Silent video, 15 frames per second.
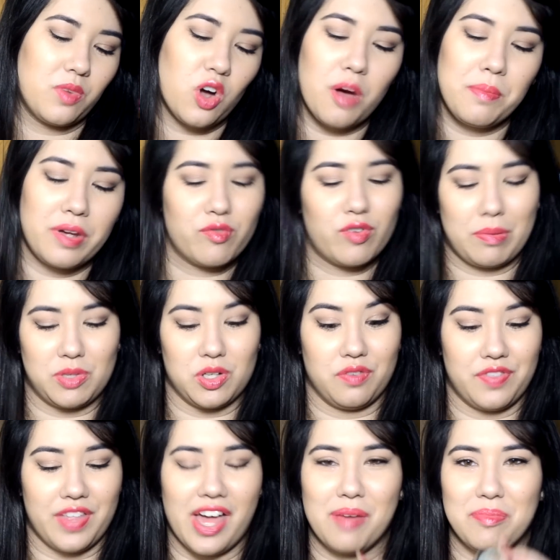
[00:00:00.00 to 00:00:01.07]
a bit ripped off
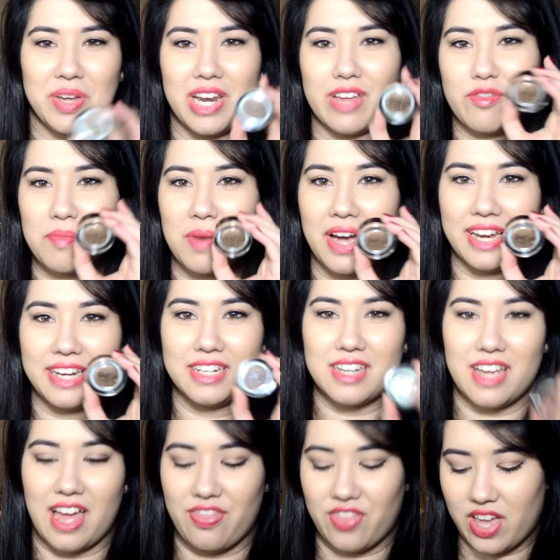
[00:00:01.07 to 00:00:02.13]
there, but never mind.
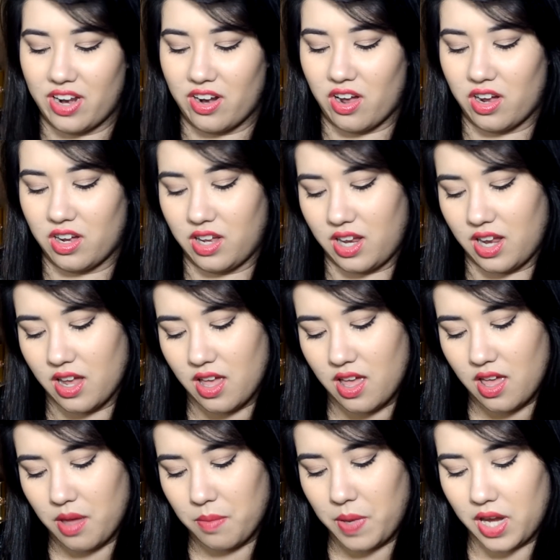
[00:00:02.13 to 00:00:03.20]
And then I
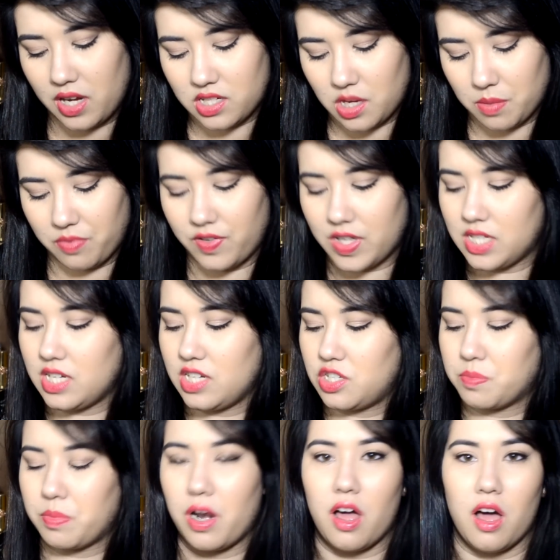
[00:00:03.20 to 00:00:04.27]
picked up Vintage
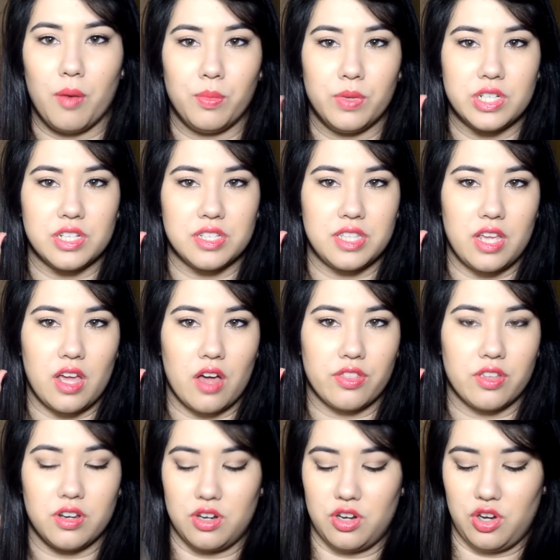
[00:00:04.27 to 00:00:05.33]
Plum, which is the
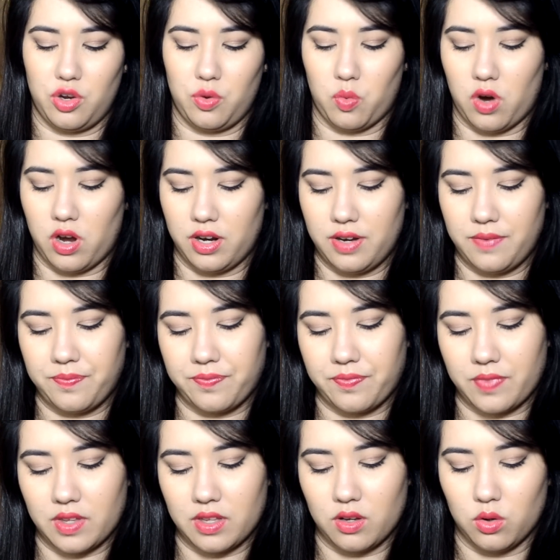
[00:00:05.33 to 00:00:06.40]
other new one,
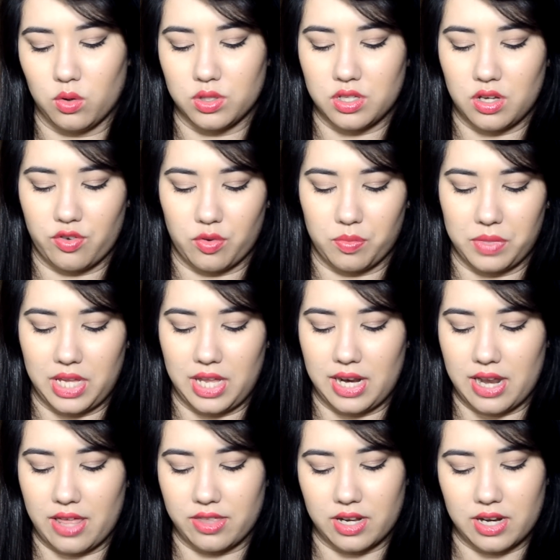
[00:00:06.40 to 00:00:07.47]
also from the
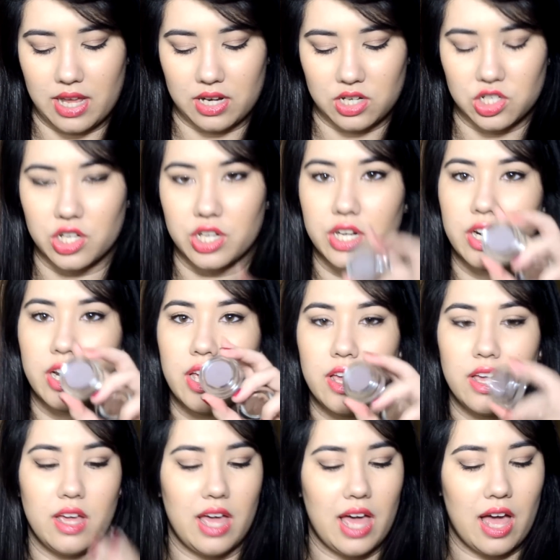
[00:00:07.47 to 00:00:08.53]
leather collection.
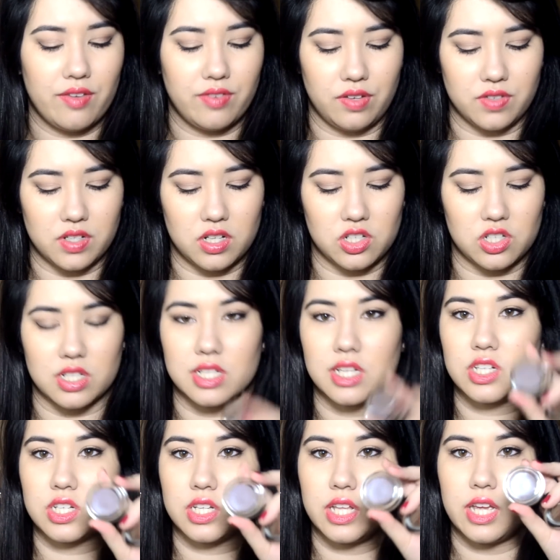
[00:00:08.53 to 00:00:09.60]
Haven't even touched this
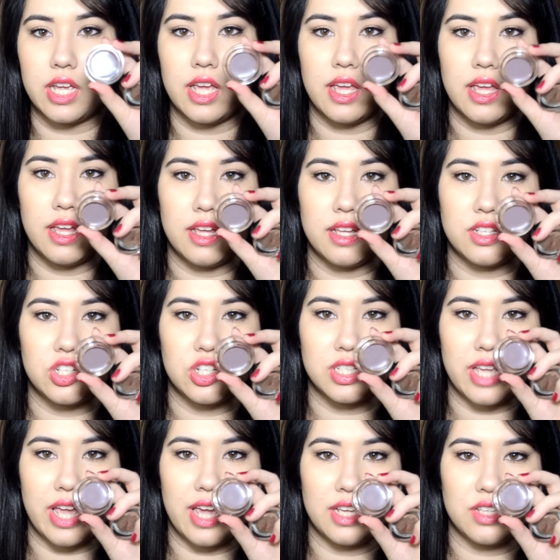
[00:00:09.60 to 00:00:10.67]
actually. It's just
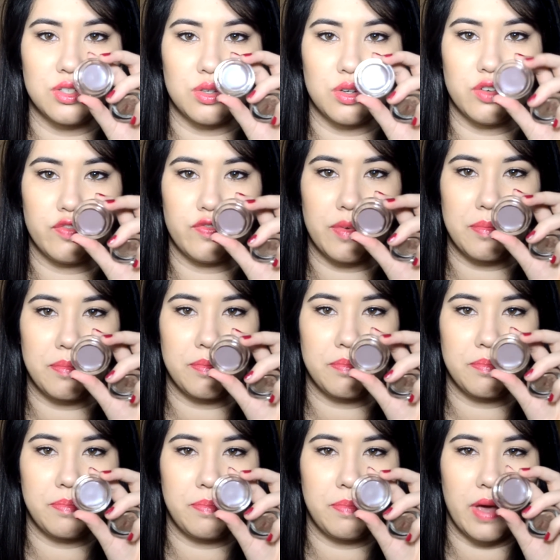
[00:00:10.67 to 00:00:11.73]
a sort of
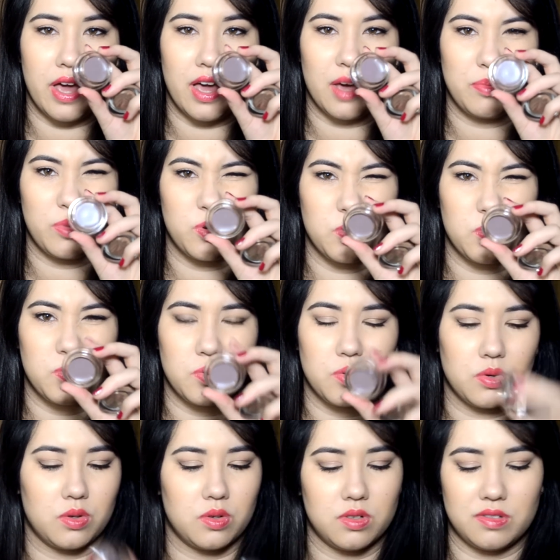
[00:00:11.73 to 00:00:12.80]

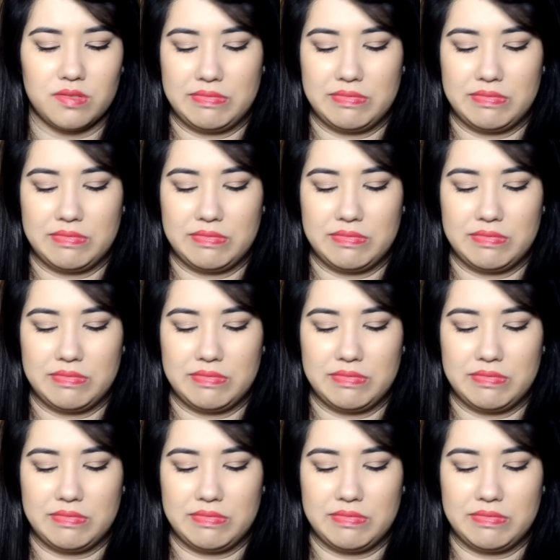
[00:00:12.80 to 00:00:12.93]
purple,